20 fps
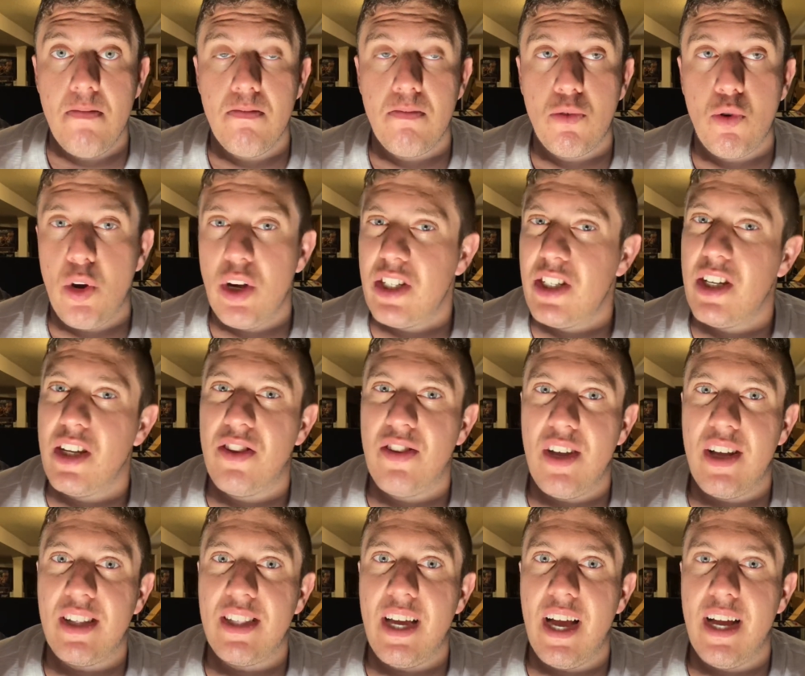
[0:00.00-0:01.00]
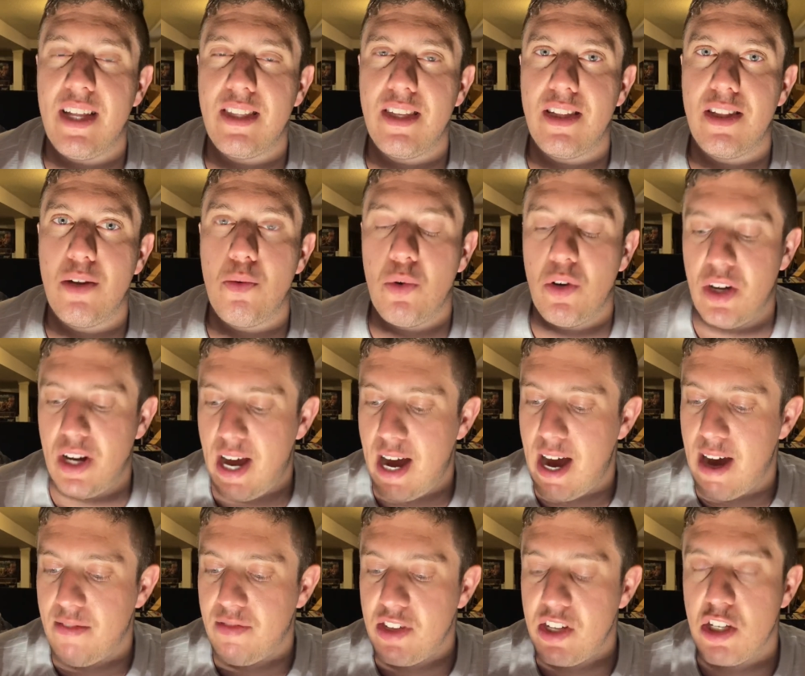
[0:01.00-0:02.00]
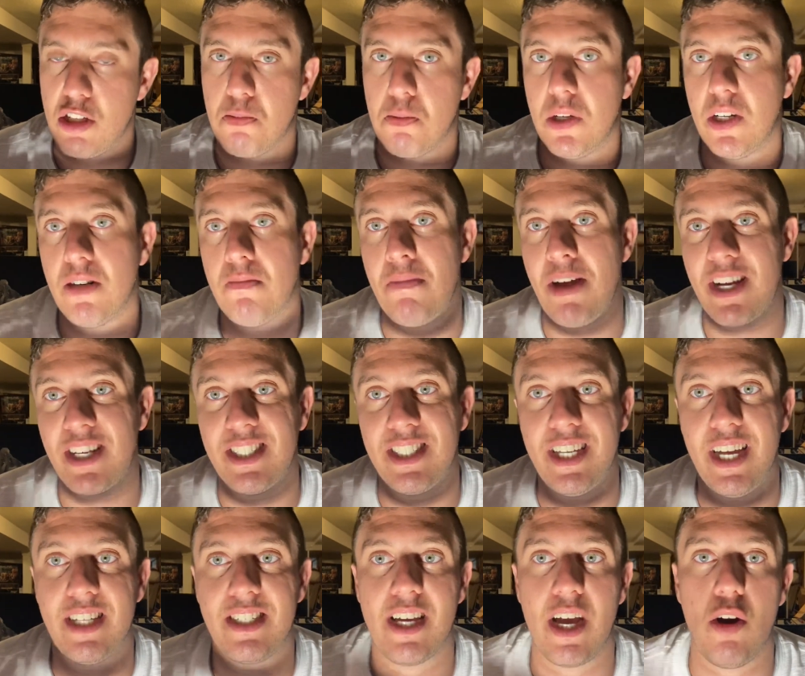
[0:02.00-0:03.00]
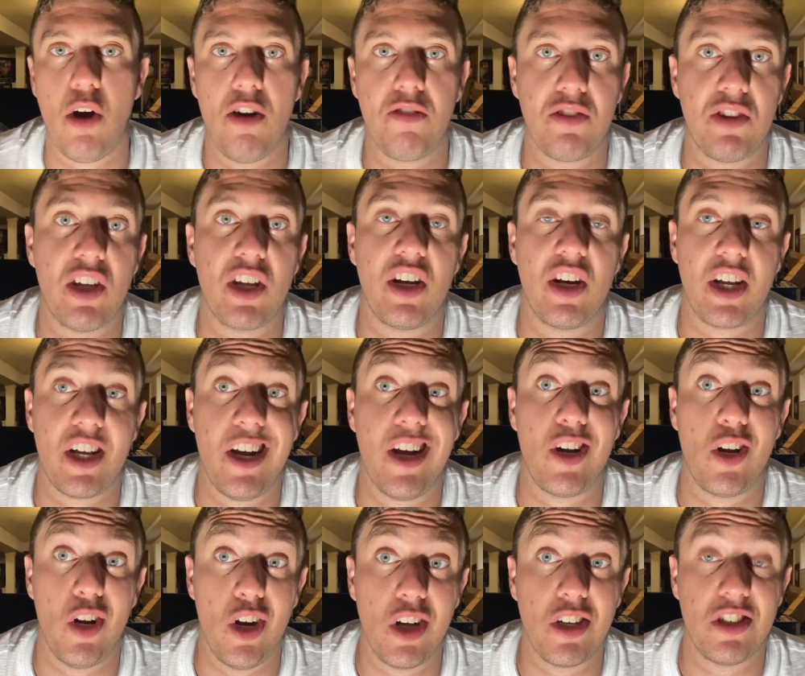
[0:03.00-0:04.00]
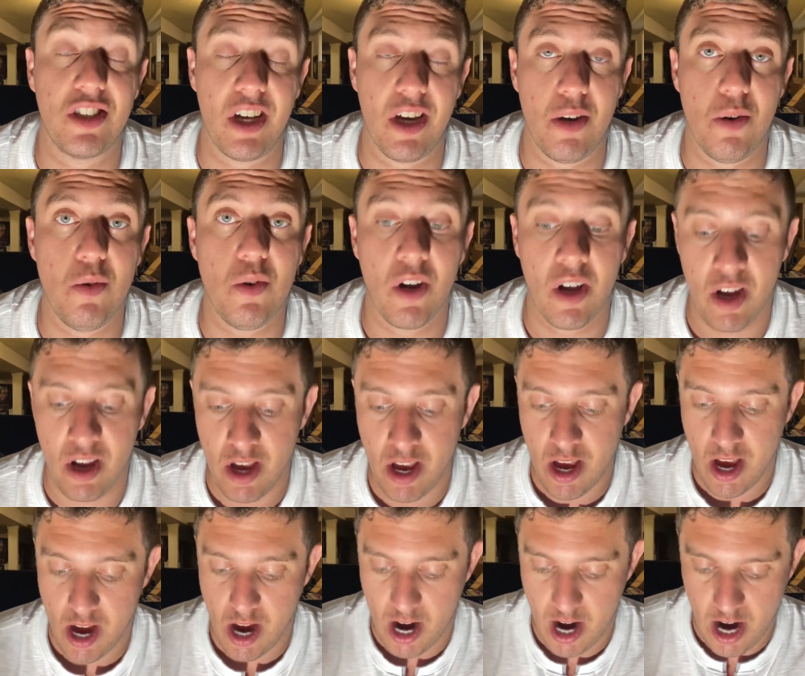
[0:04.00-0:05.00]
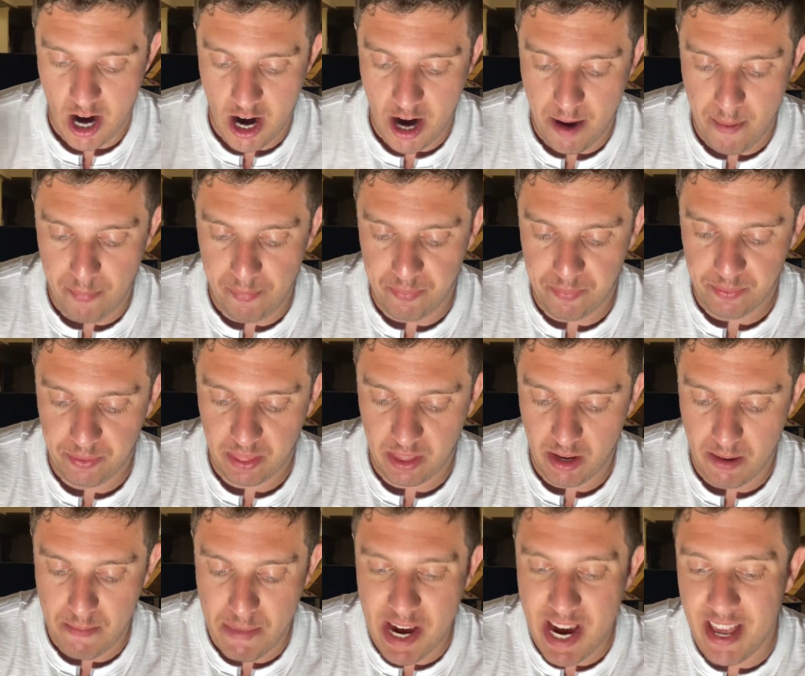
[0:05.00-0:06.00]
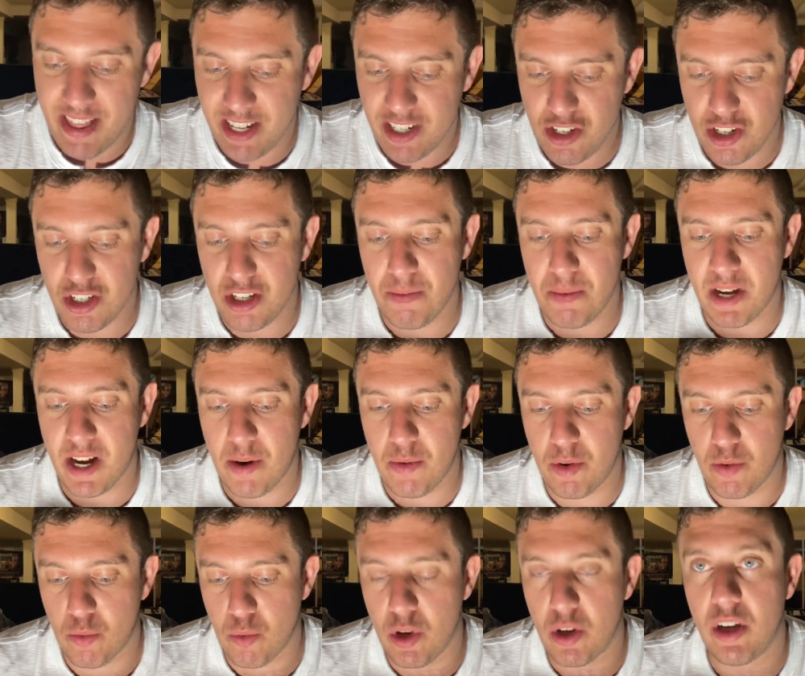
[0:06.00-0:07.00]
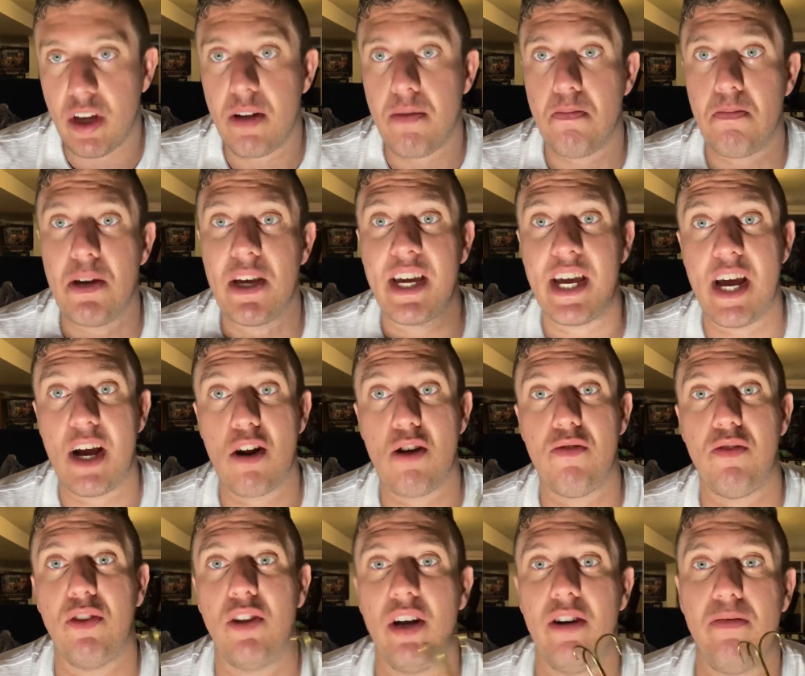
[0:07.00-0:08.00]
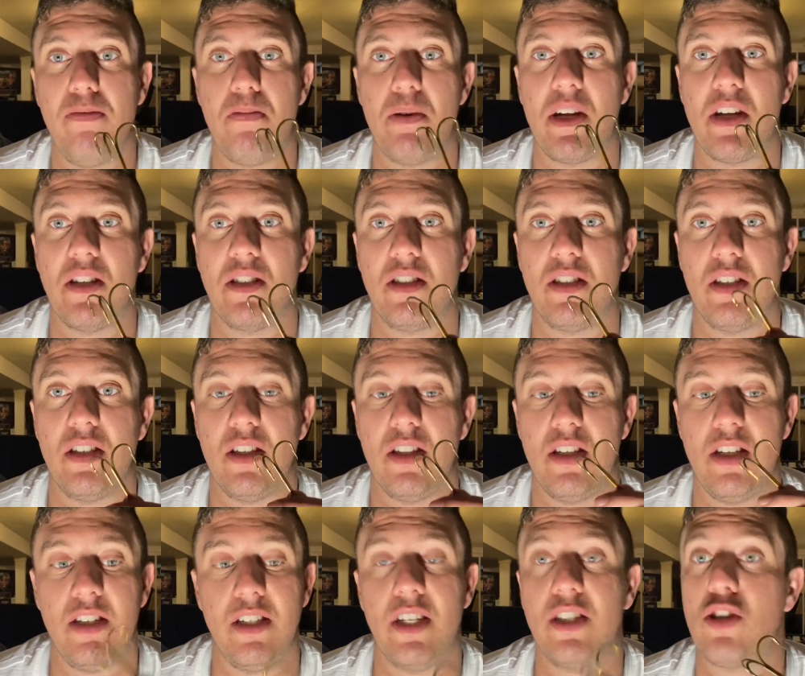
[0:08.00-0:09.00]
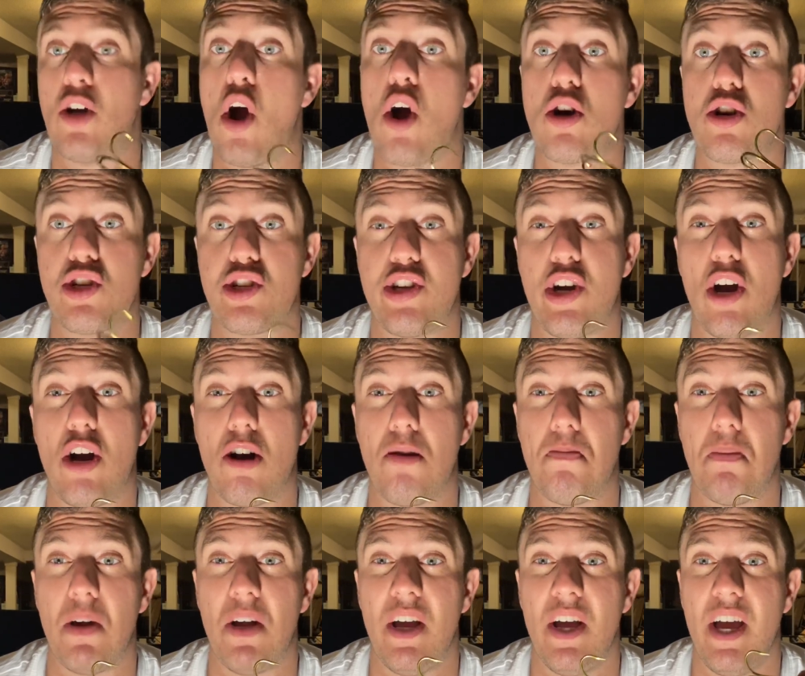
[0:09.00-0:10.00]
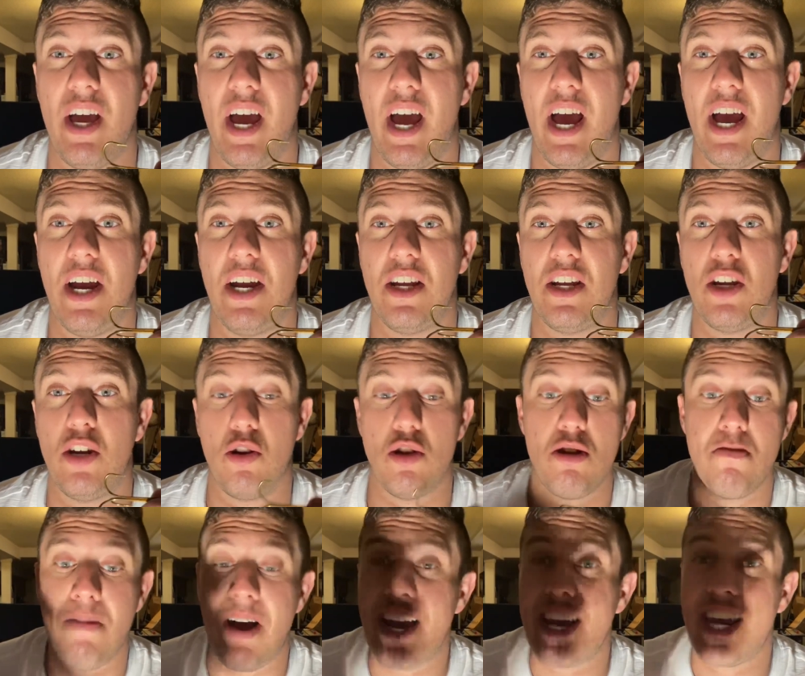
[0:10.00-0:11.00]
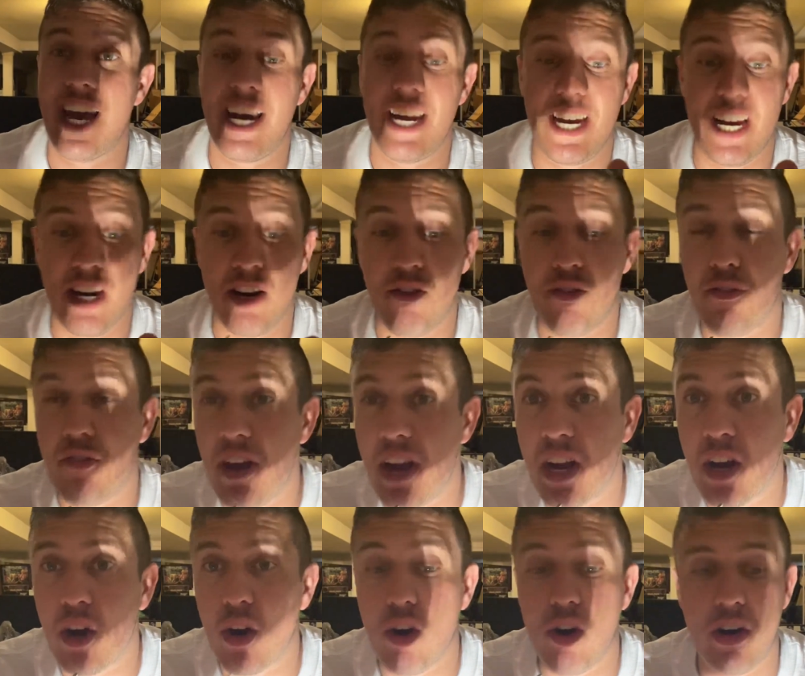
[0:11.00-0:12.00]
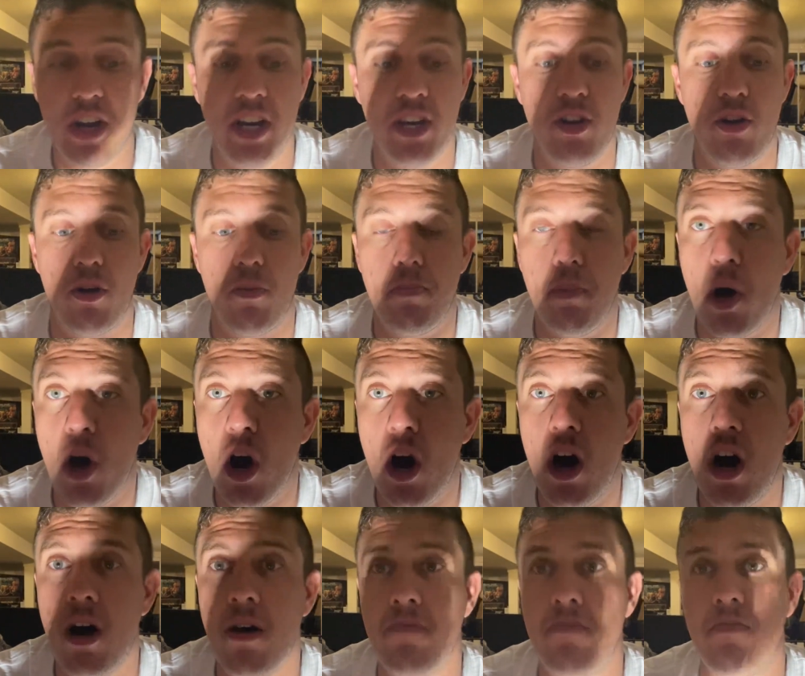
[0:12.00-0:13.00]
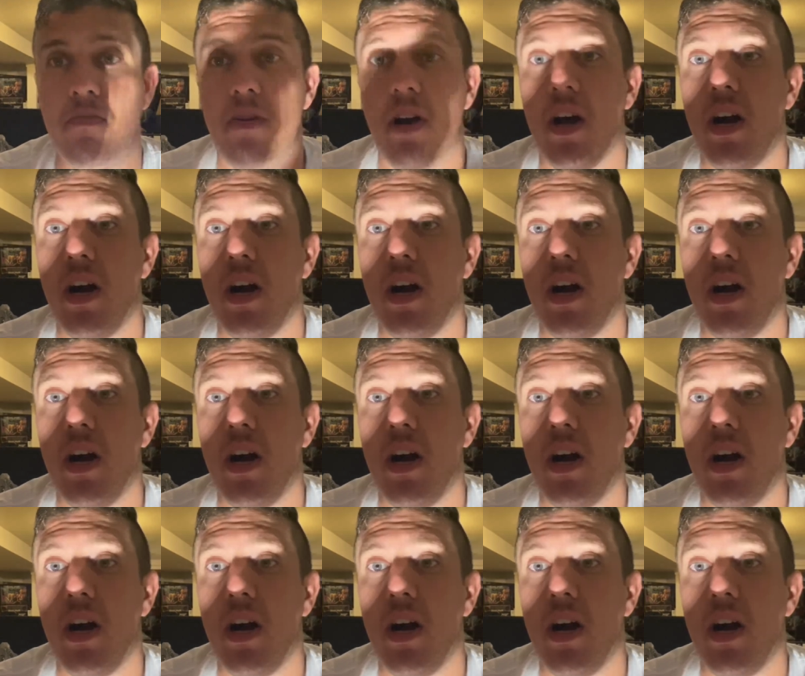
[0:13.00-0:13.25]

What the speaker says: Crazy to think that they wouldn't have these, but it makes sense. How often they're going to cut hooks out. But yeah, that's just something I would really be careful of, because these things are sharp. And, you might get it in a finger, in your palm.